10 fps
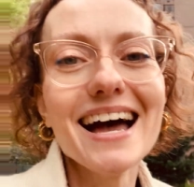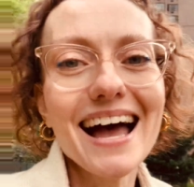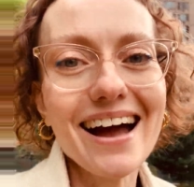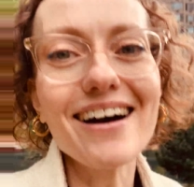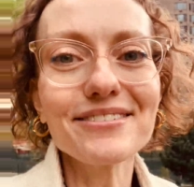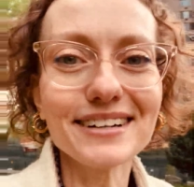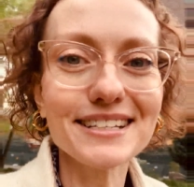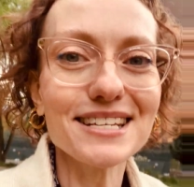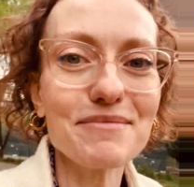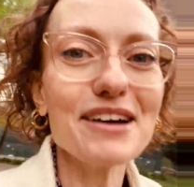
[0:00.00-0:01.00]
I offer it
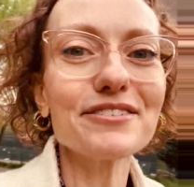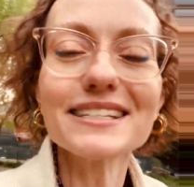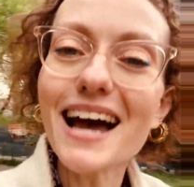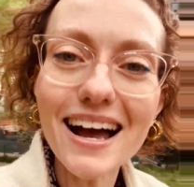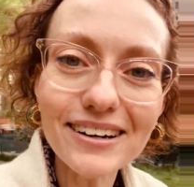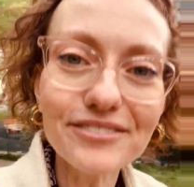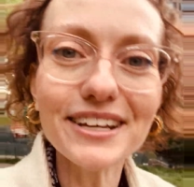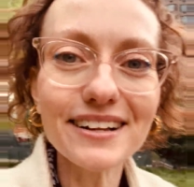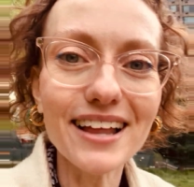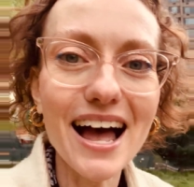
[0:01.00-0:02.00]
to my photography
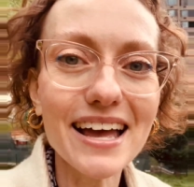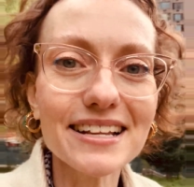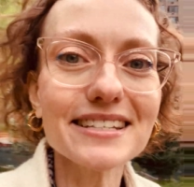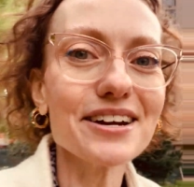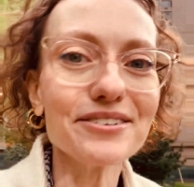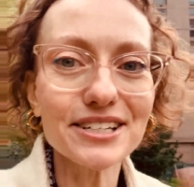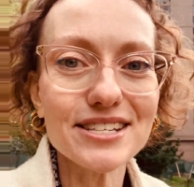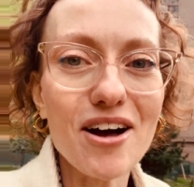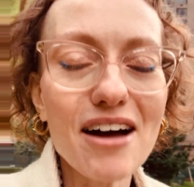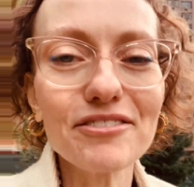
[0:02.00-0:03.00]
clients. I don't just
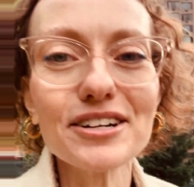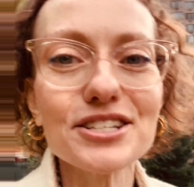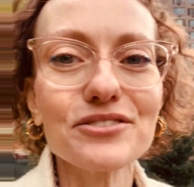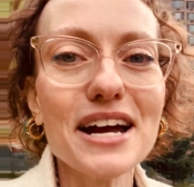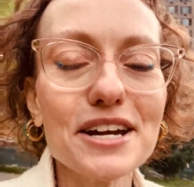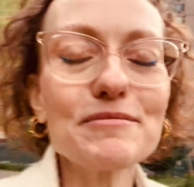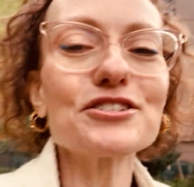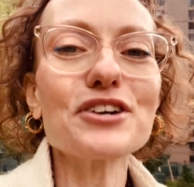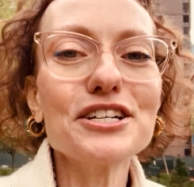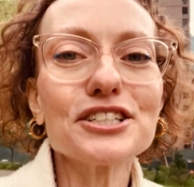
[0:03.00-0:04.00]
offer it to random
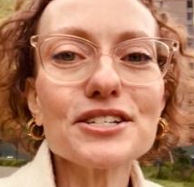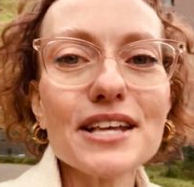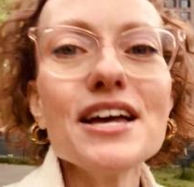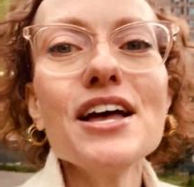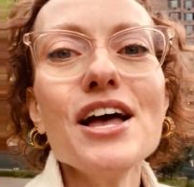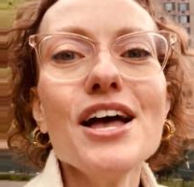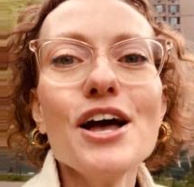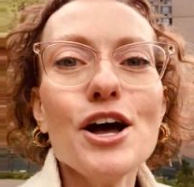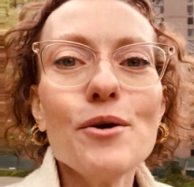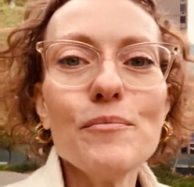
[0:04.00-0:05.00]
strangers.
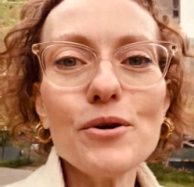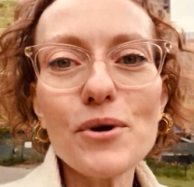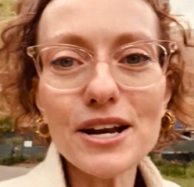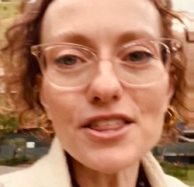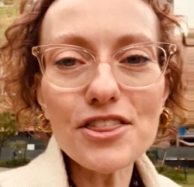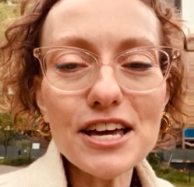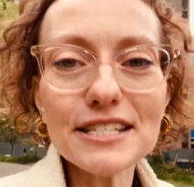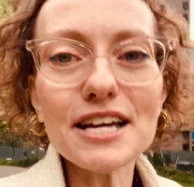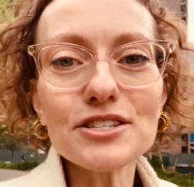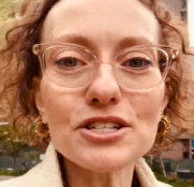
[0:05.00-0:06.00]
But one of the things
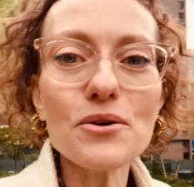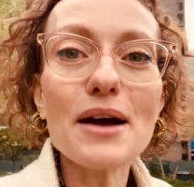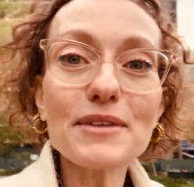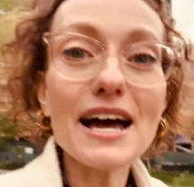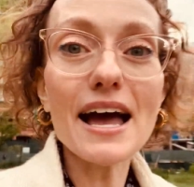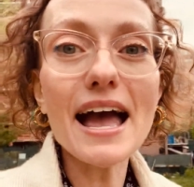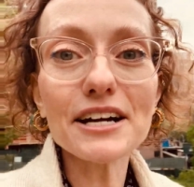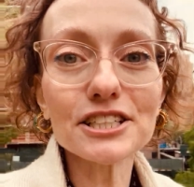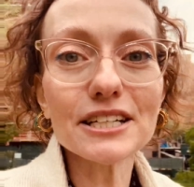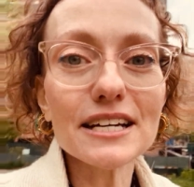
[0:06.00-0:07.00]
I do, I'm not
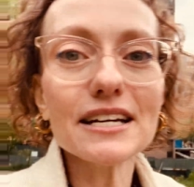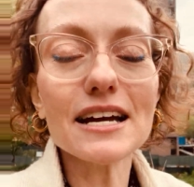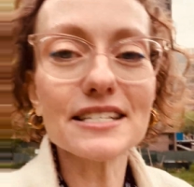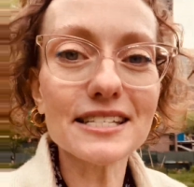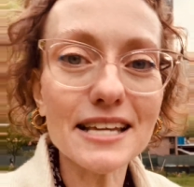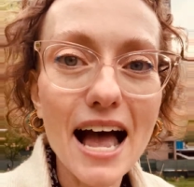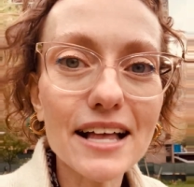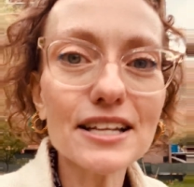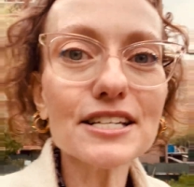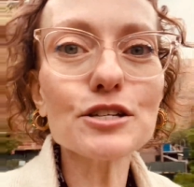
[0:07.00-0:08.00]
actually a
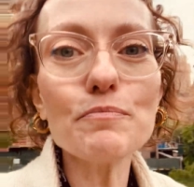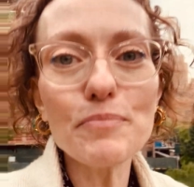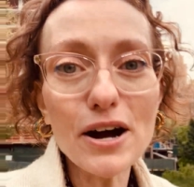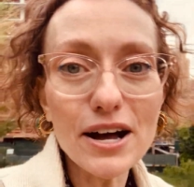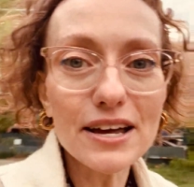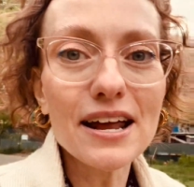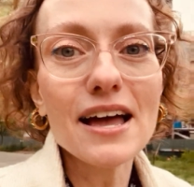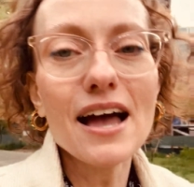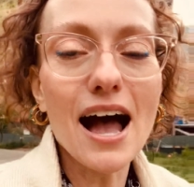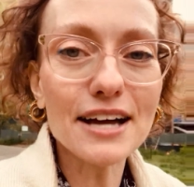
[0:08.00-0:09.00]
stylist, but
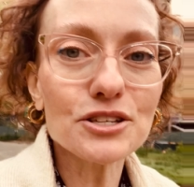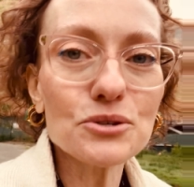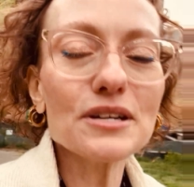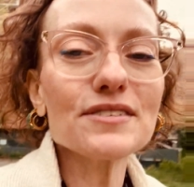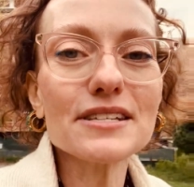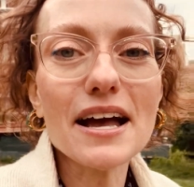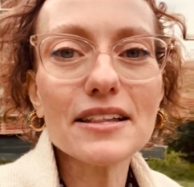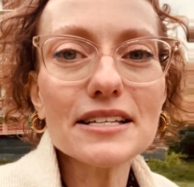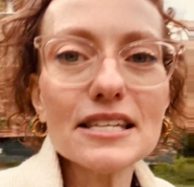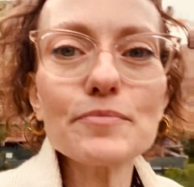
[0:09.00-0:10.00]
I do give
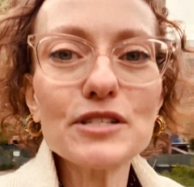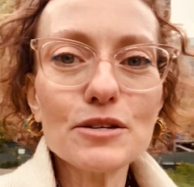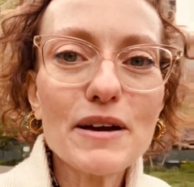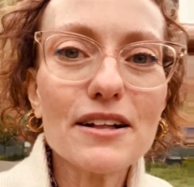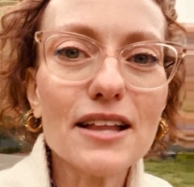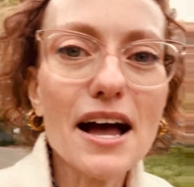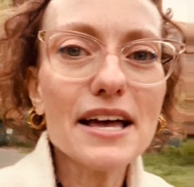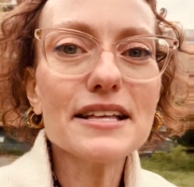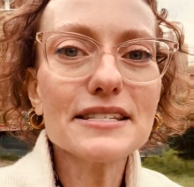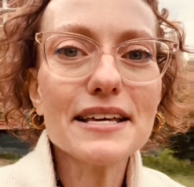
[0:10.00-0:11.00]
styling tips to my
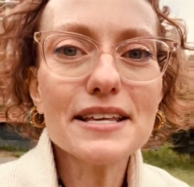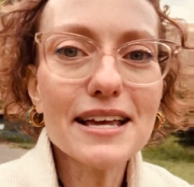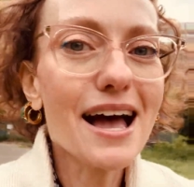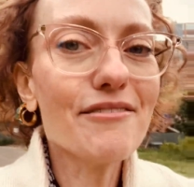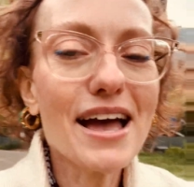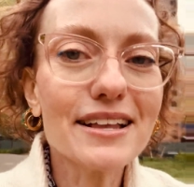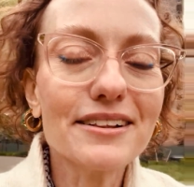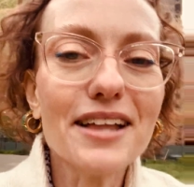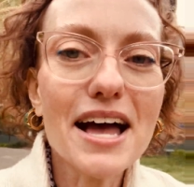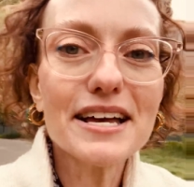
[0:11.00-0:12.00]
clients and I've had
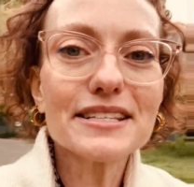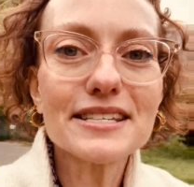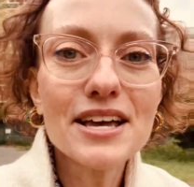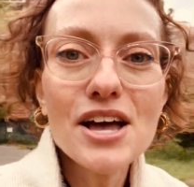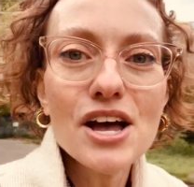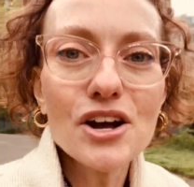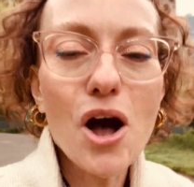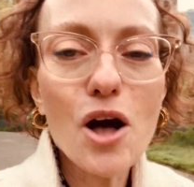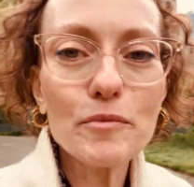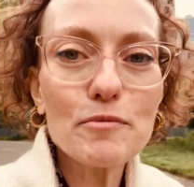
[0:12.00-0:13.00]
clients
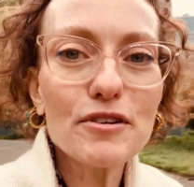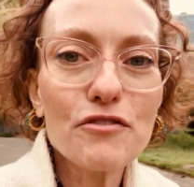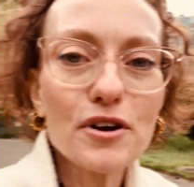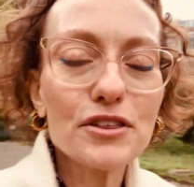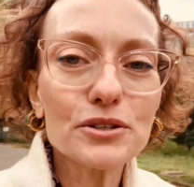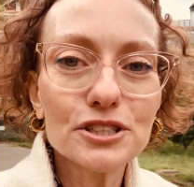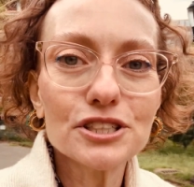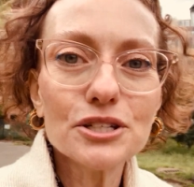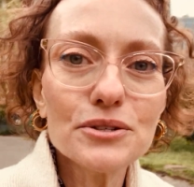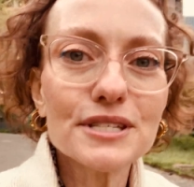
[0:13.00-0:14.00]
call me before their
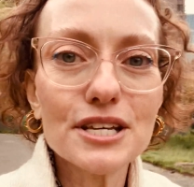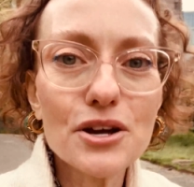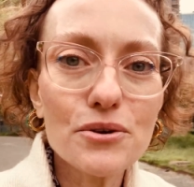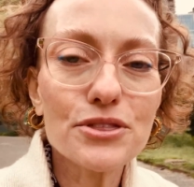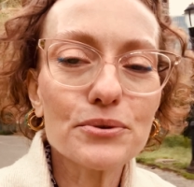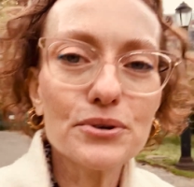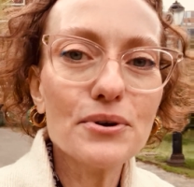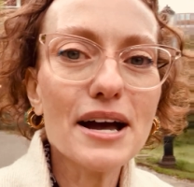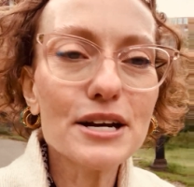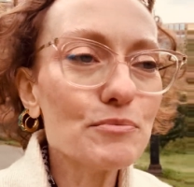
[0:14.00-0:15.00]
shoots and go through
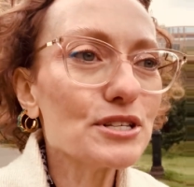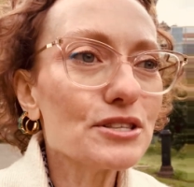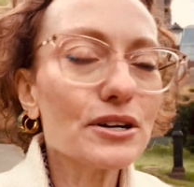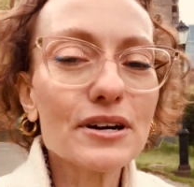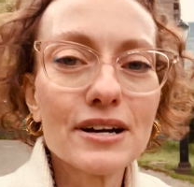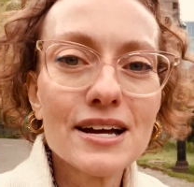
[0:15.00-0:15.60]
items in their